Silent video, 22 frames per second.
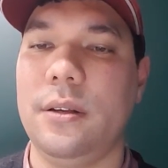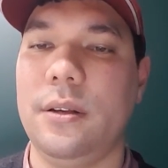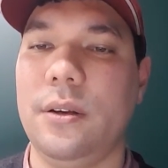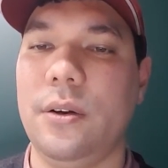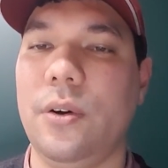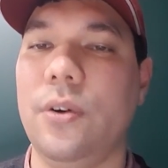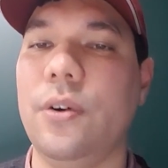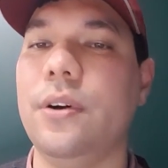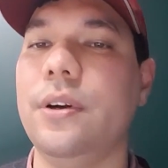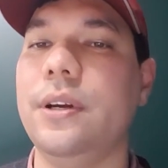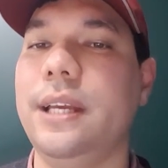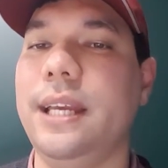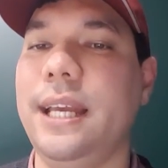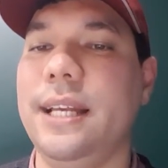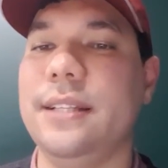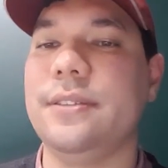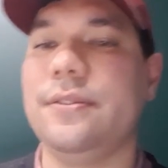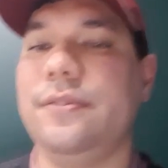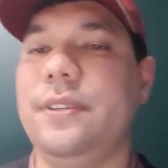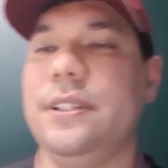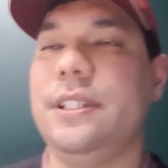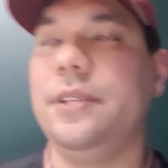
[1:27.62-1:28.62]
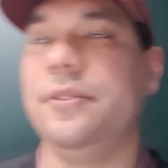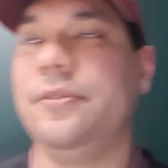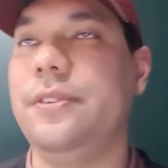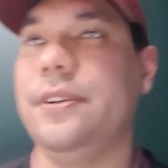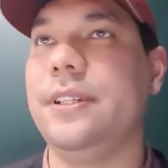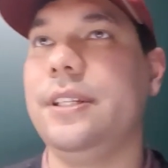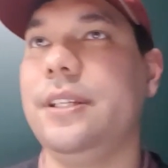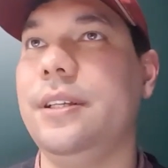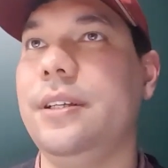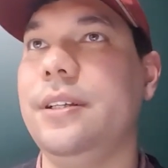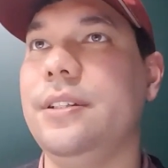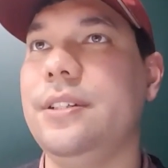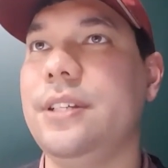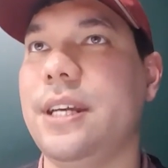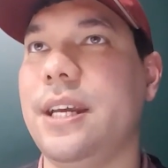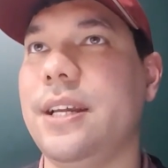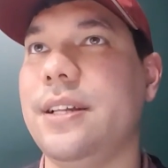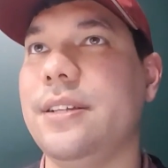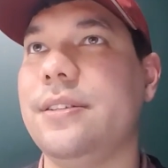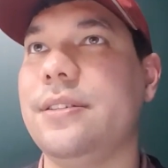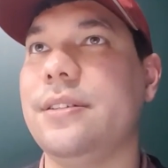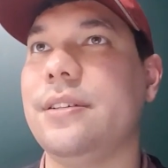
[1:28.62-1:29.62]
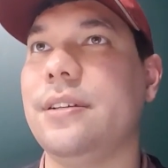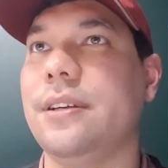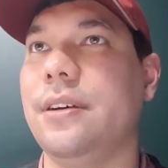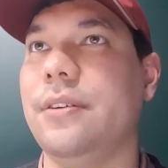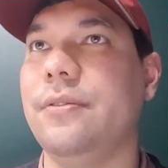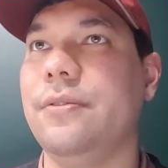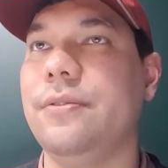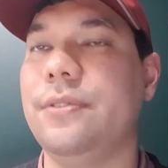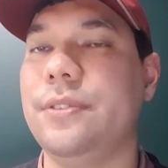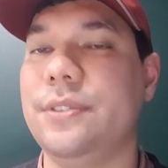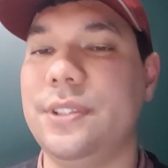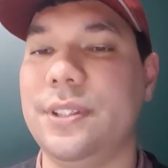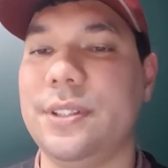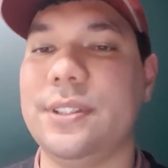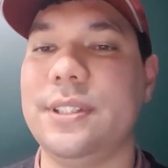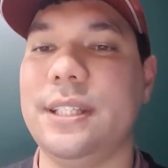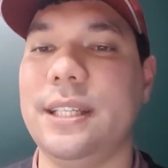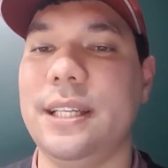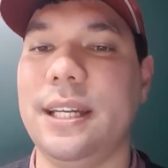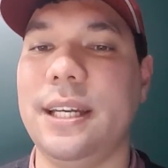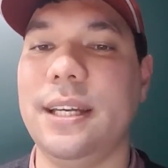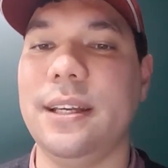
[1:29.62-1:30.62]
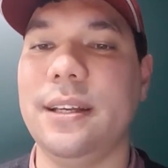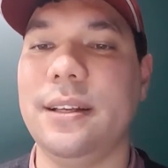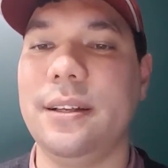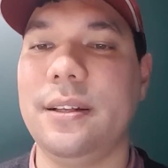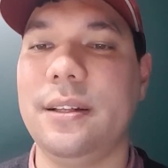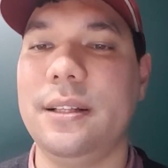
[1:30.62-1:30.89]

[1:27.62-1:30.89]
Or he has a 50-50 chance of succeeding.